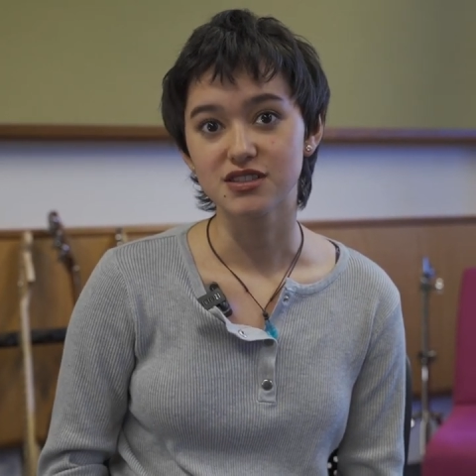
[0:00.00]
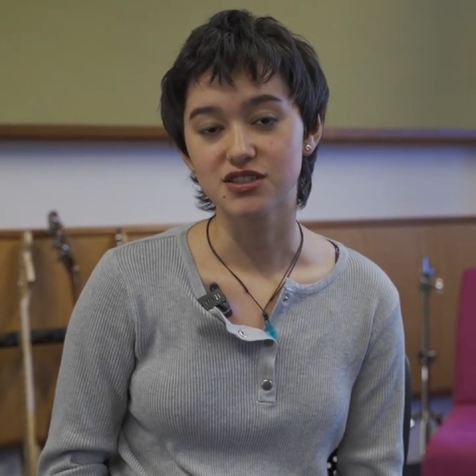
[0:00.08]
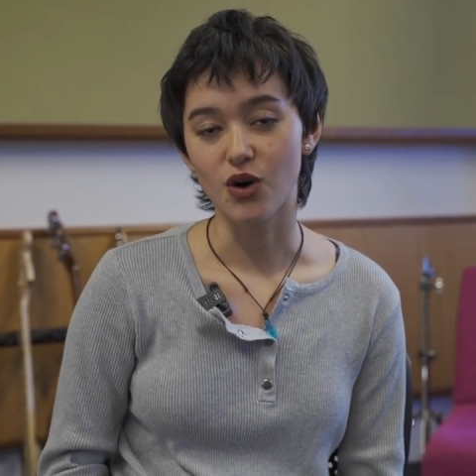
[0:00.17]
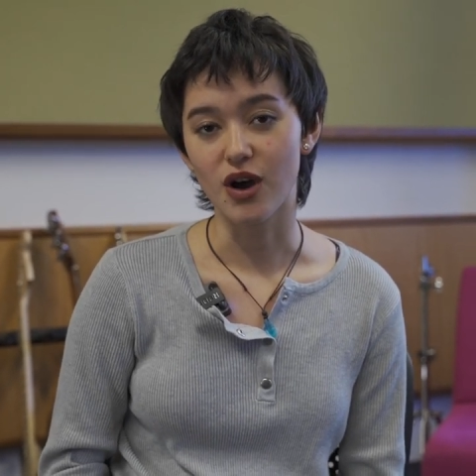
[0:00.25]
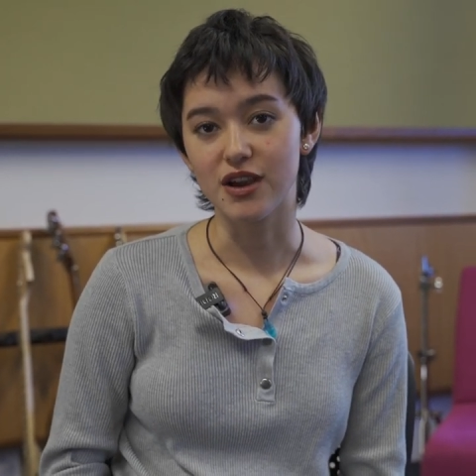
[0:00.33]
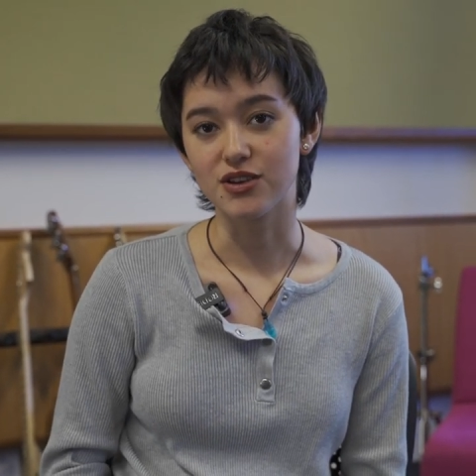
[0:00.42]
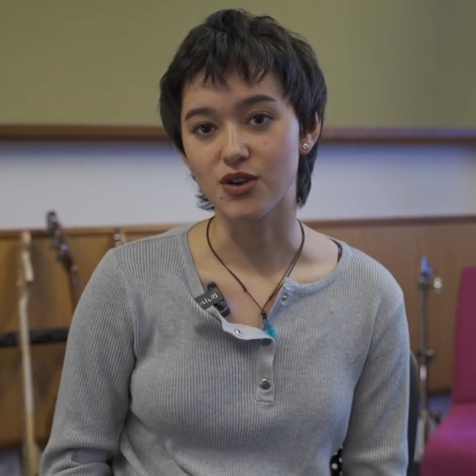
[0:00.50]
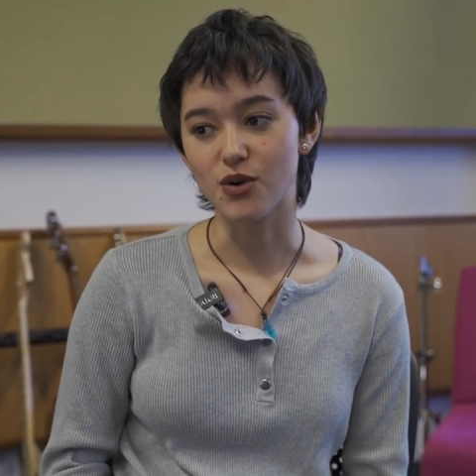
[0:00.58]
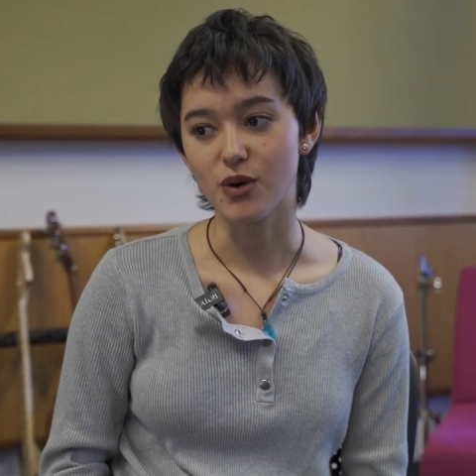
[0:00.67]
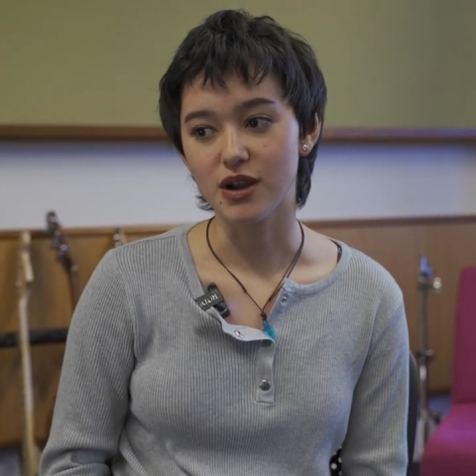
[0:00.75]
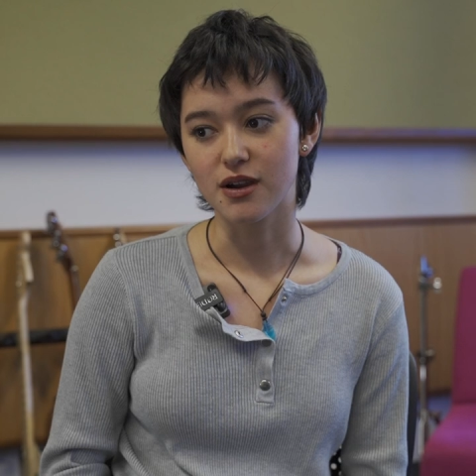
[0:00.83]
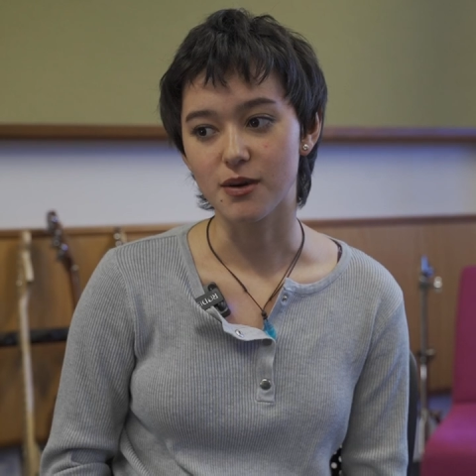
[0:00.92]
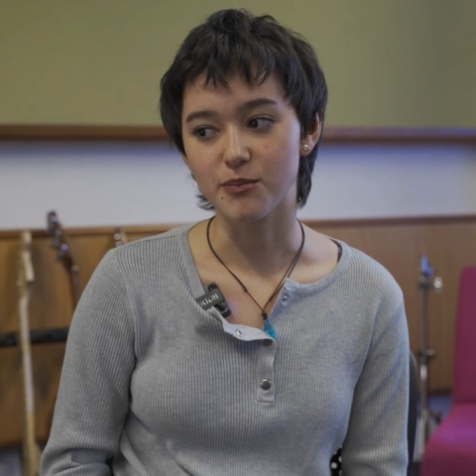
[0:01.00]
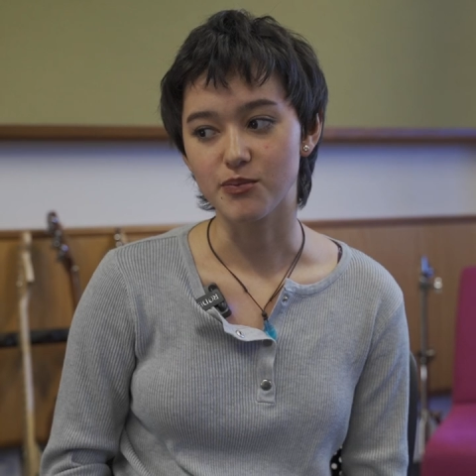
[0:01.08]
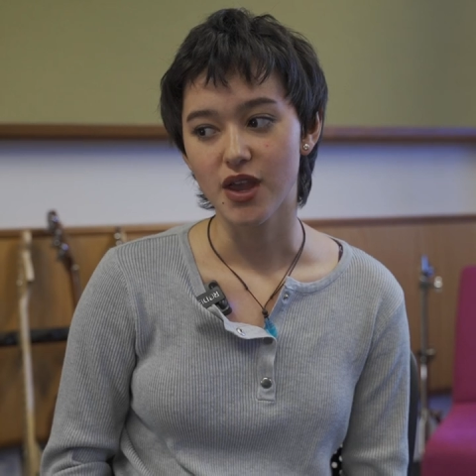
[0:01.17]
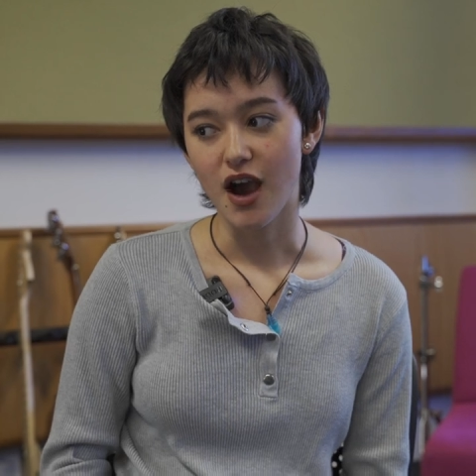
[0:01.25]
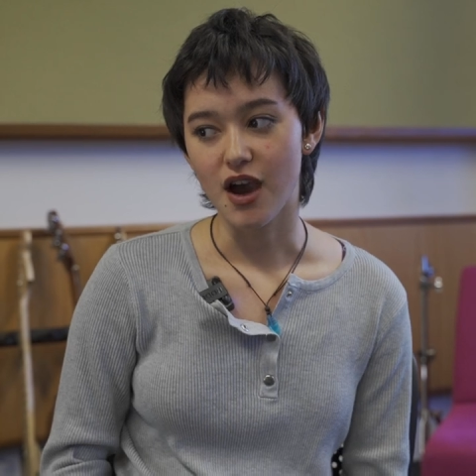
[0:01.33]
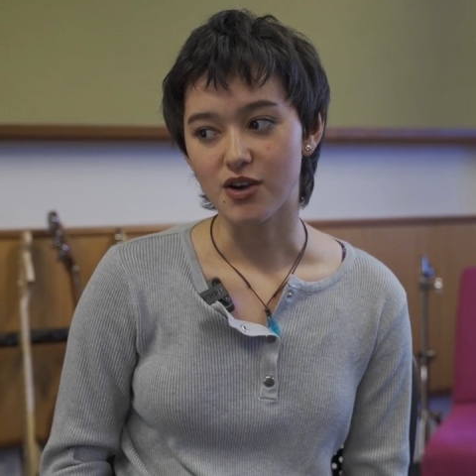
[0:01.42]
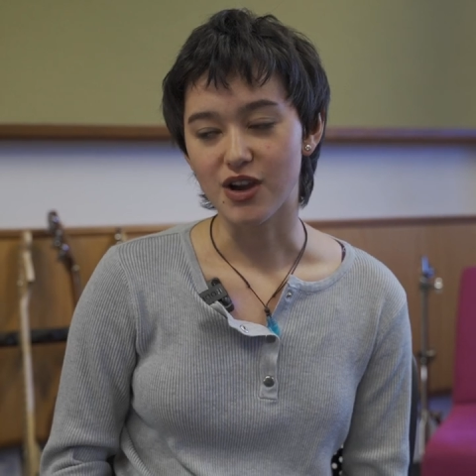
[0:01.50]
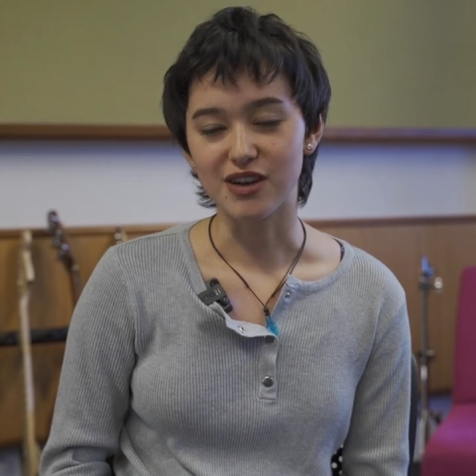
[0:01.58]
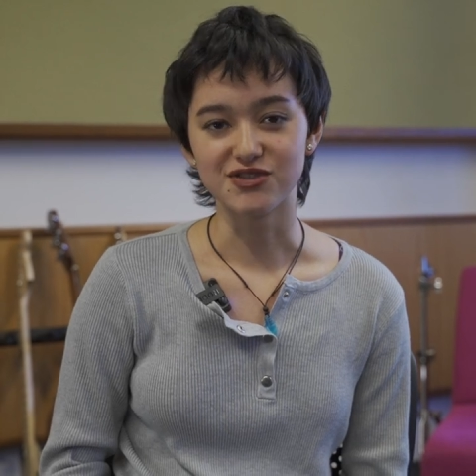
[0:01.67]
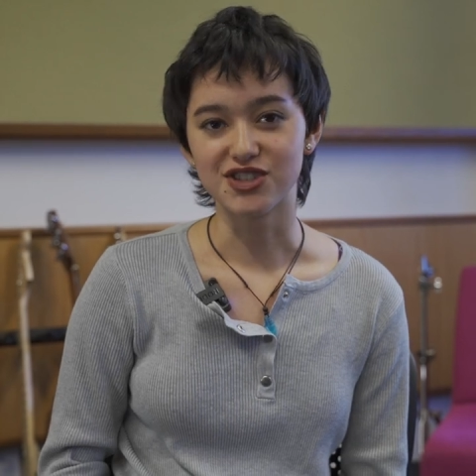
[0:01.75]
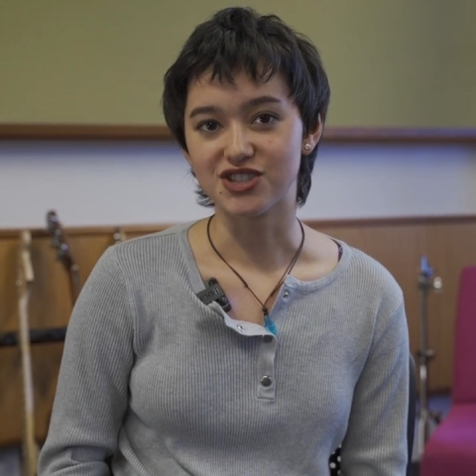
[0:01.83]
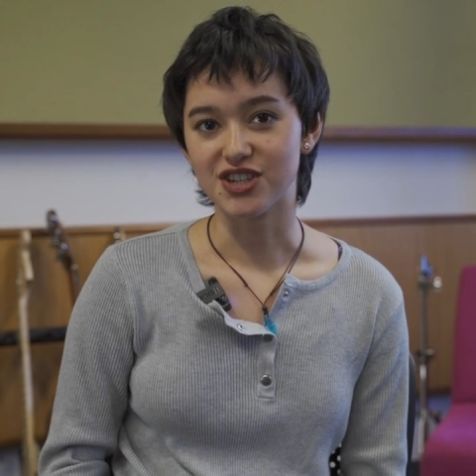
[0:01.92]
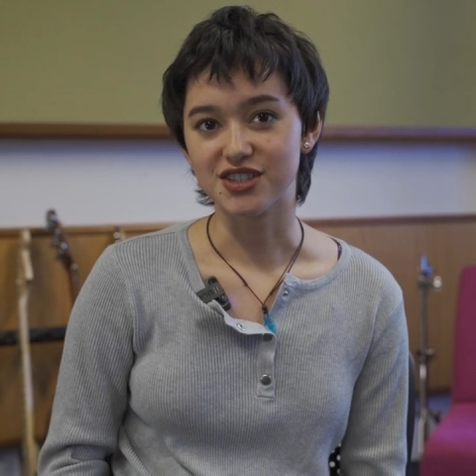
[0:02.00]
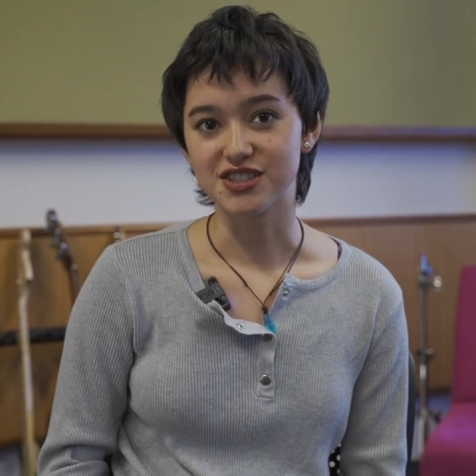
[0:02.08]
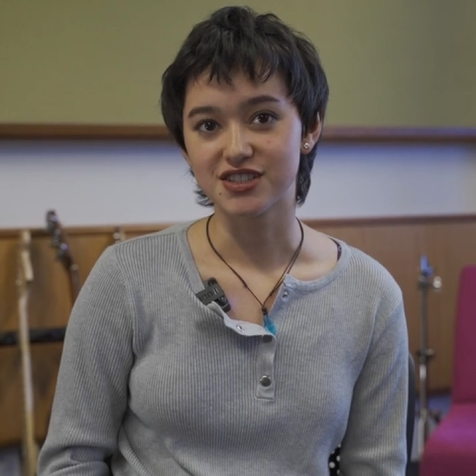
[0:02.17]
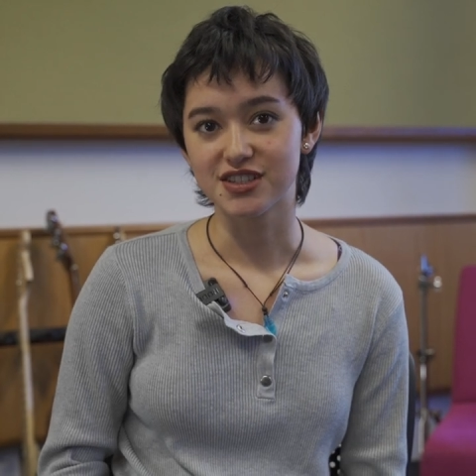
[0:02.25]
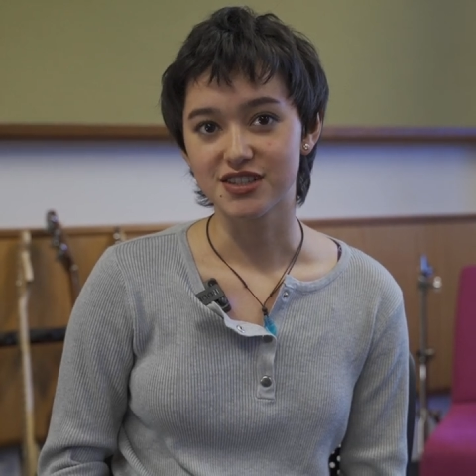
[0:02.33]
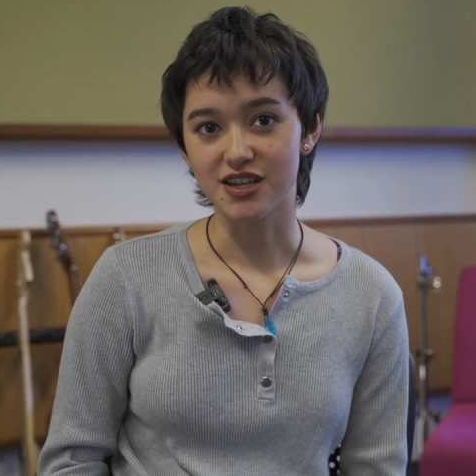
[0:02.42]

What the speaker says: So I don't have to just